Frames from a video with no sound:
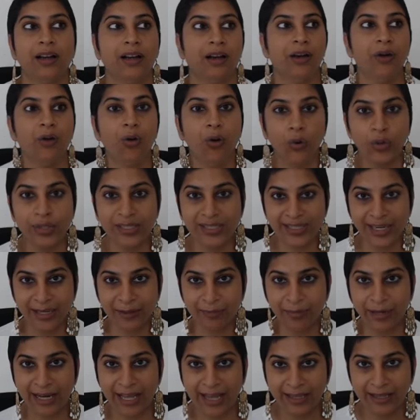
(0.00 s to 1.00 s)

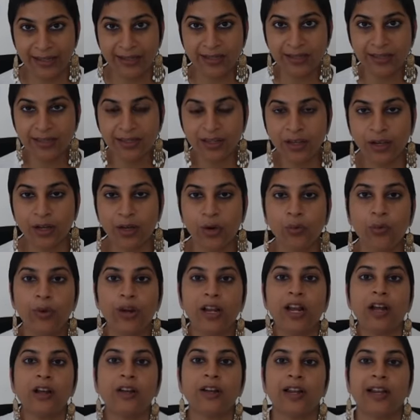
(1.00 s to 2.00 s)
hosting plans
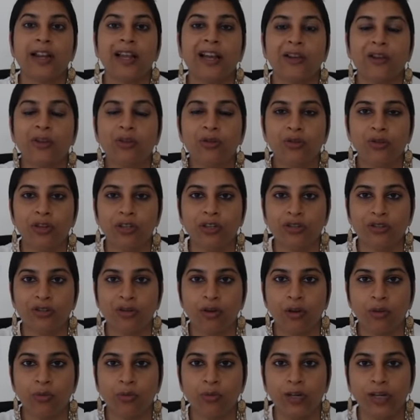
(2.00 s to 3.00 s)
will not allow you to
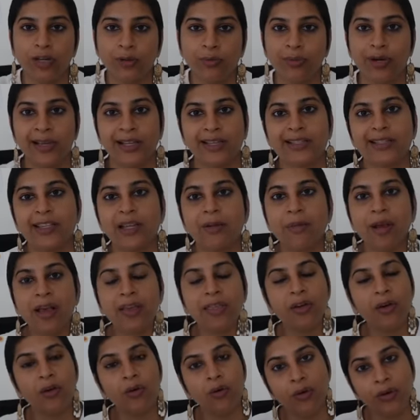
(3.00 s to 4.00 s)
install WordPress. Some
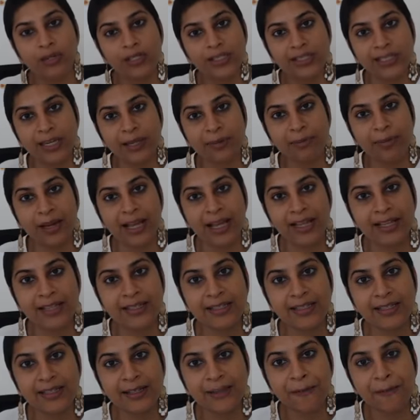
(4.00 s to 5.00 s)
other hosting
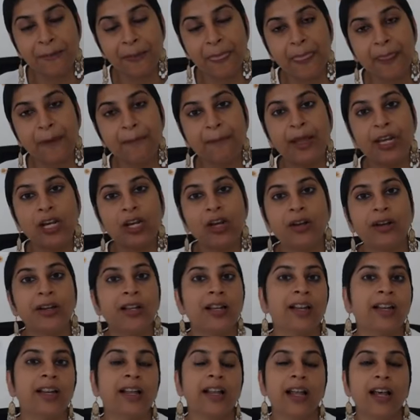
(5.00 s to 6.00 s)
plans may not
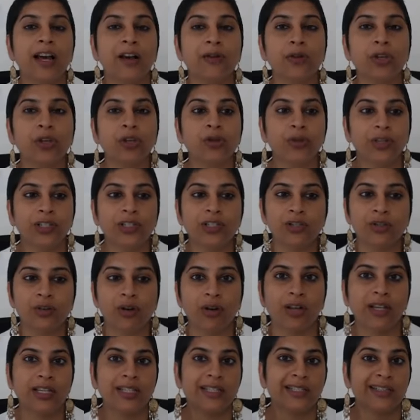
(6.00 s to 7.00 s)
allow you to
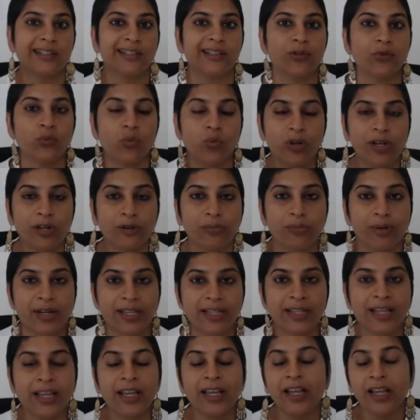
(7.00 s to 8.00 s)
install a certain
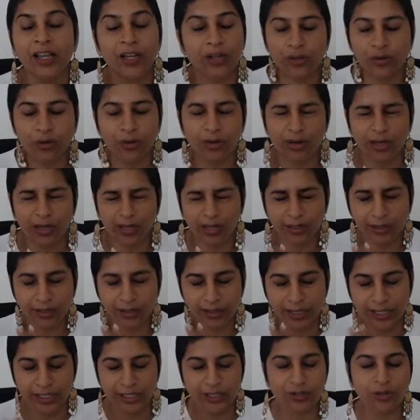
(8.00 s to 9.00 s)
WordPress,
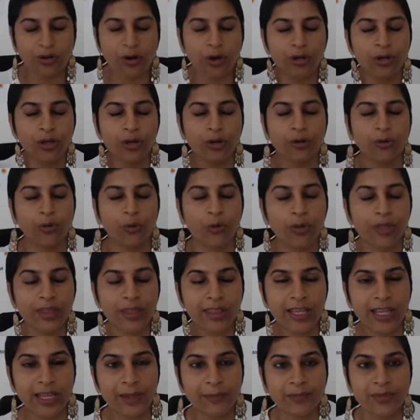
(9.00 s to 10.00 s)
to install your own
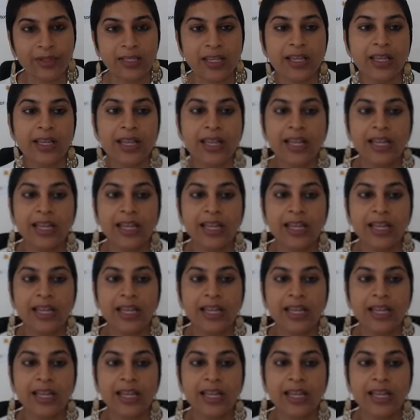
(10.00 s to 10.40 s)
themes.